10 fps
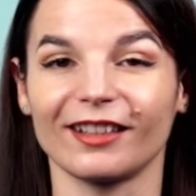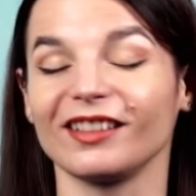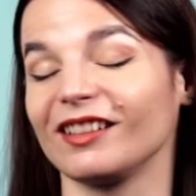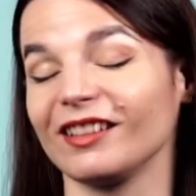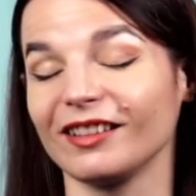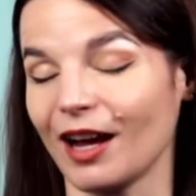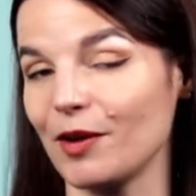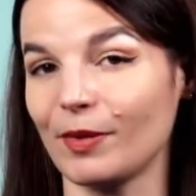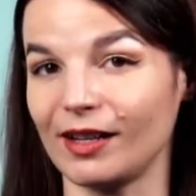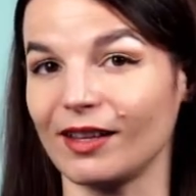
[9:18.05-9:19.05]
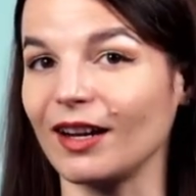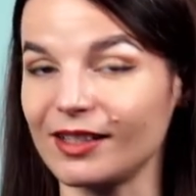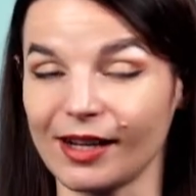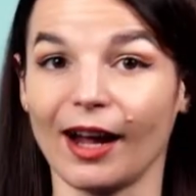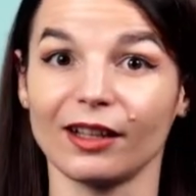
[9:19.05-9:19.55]
the line-by-line
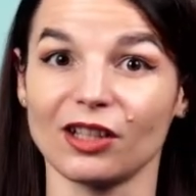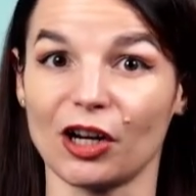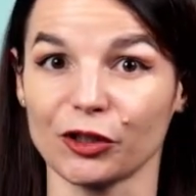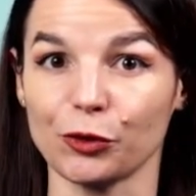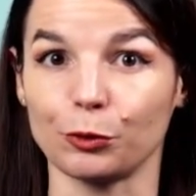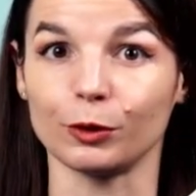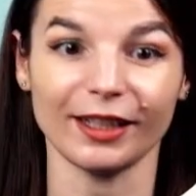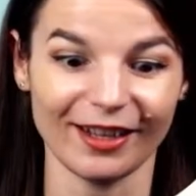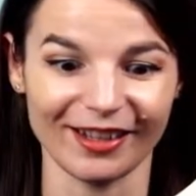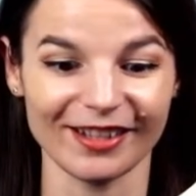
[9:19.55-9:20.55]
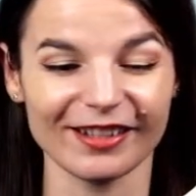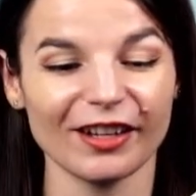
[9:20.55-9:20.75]
dialogue tool is.